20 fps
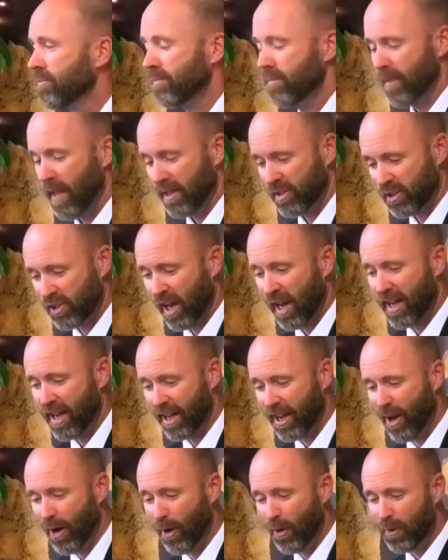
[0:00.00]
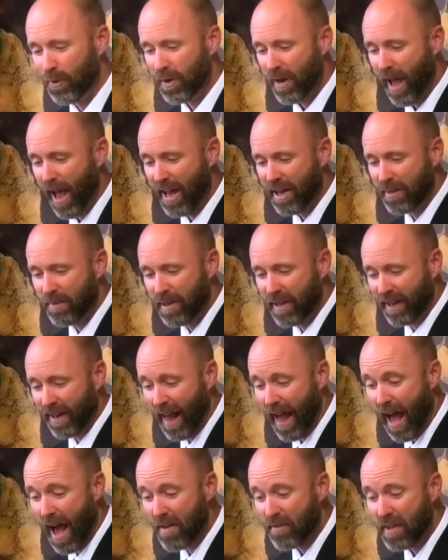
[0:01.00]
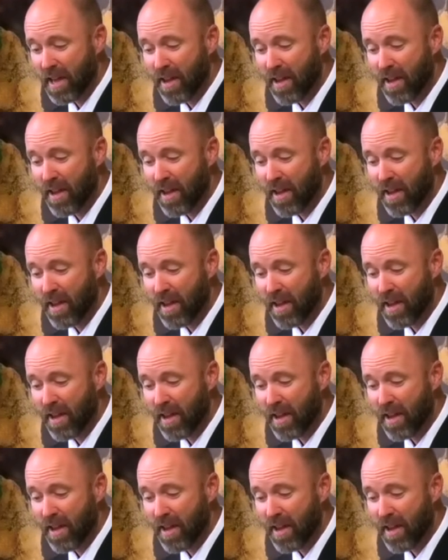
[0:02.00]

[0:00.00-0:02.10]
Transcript: That second goat had to be alive.